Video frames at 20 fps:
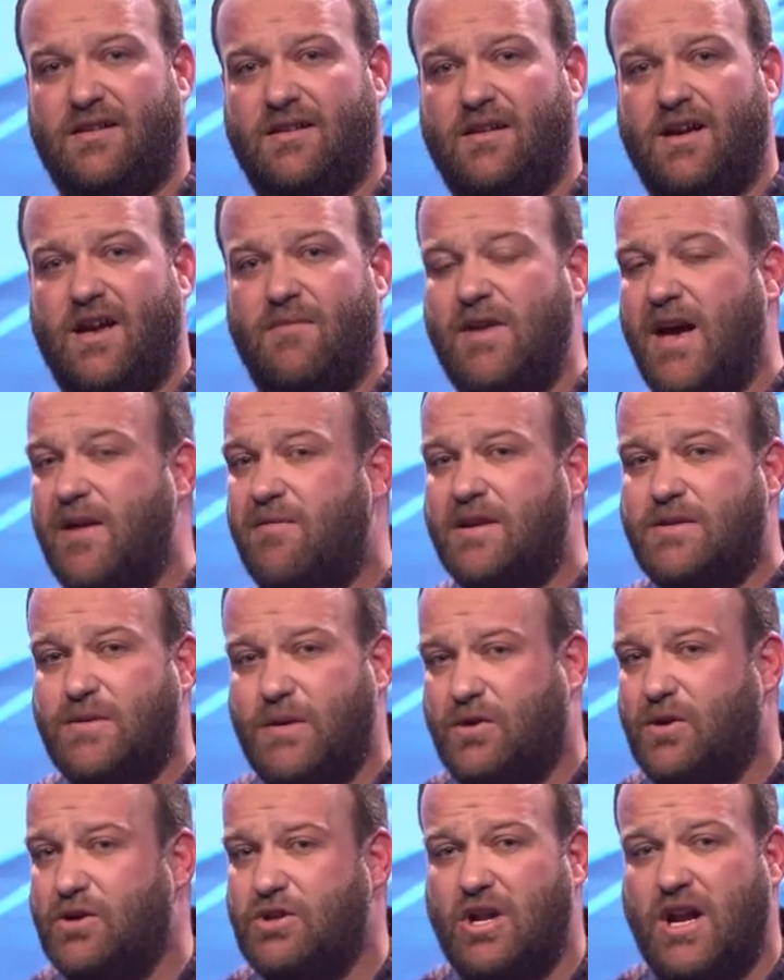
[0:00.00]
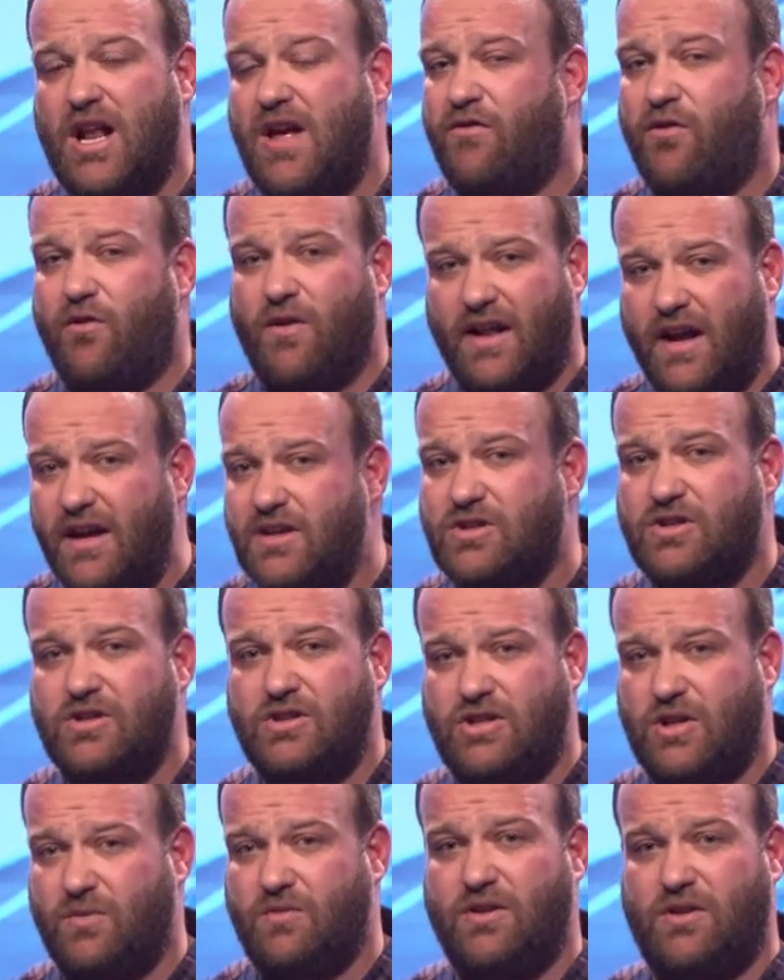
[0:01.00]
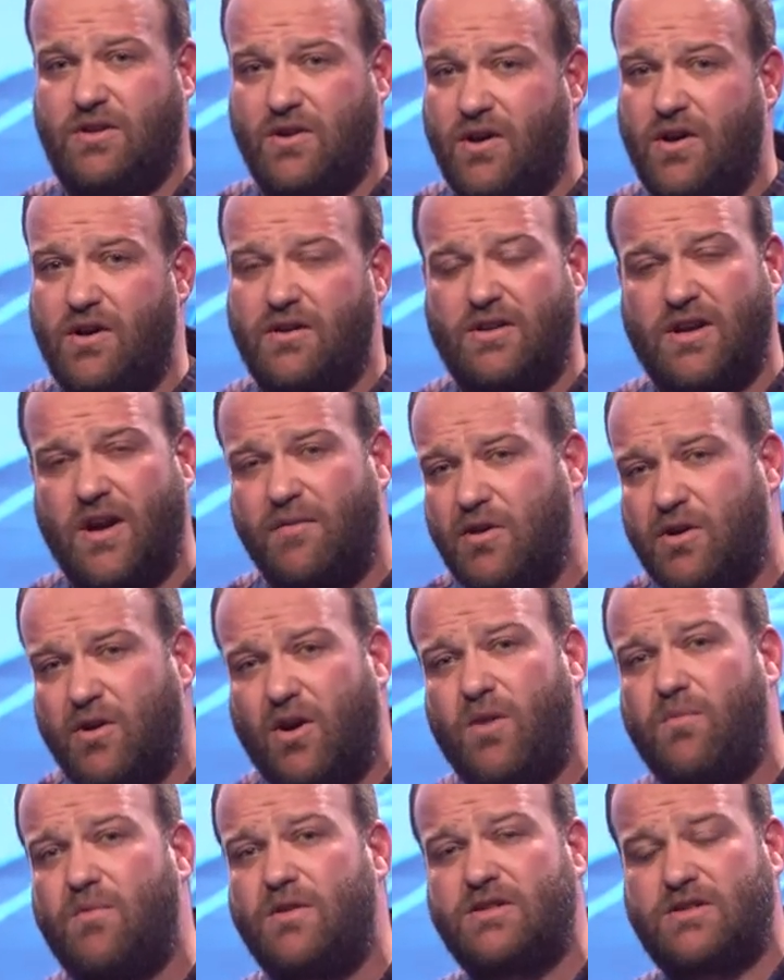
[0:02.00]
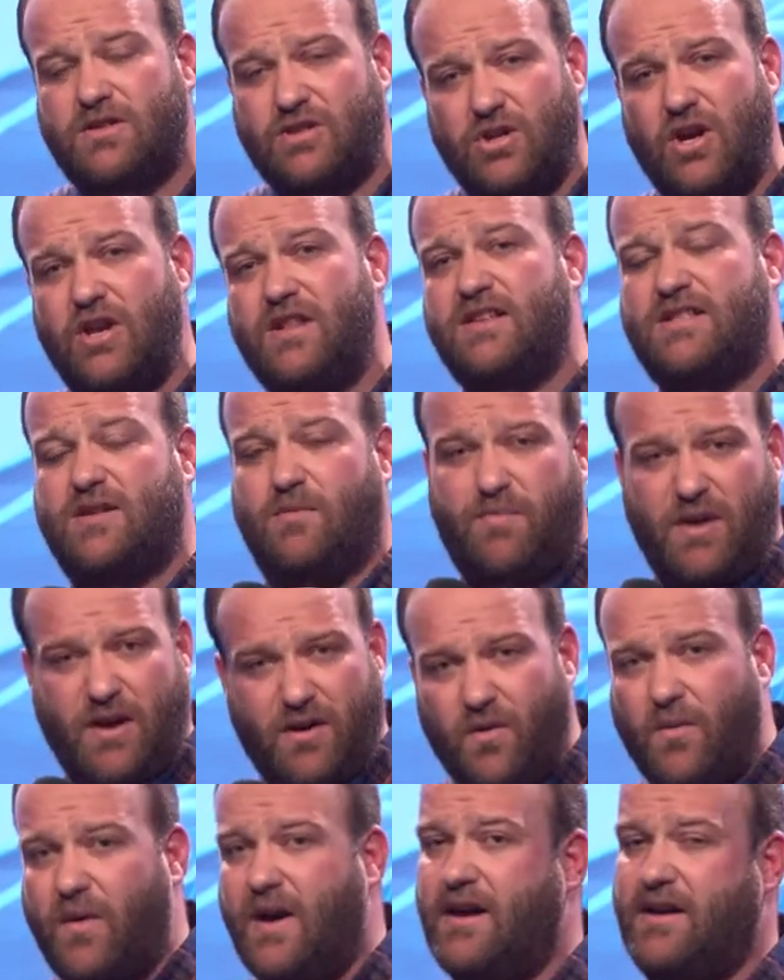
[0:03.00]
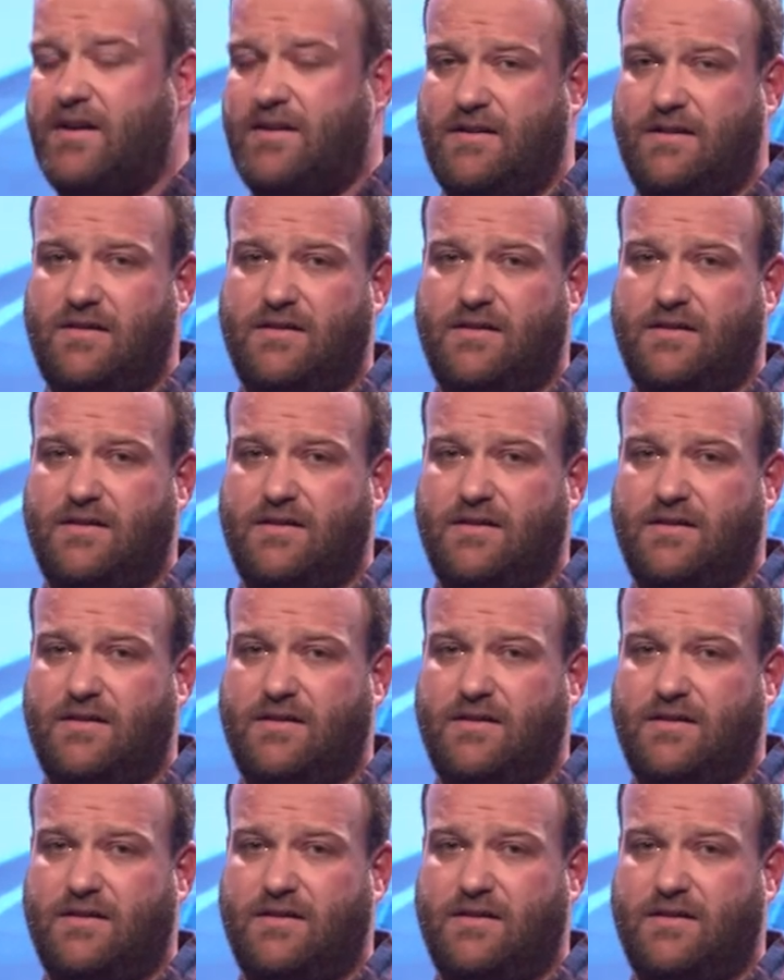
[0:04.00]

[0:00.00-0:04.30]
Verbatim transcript: And maybe it's because you don't have a relationship with God. Come, God wants to show you there's a better way.